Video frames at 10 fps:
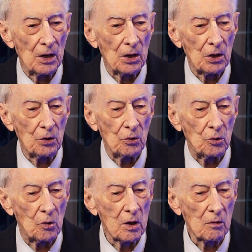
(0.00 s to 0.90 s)

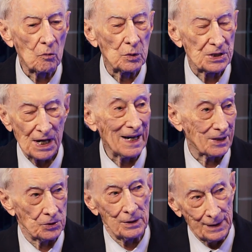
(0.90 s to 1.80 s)
who was
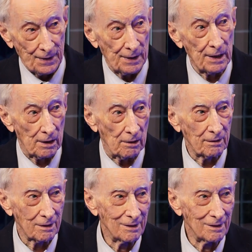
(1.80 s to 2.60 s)
actually there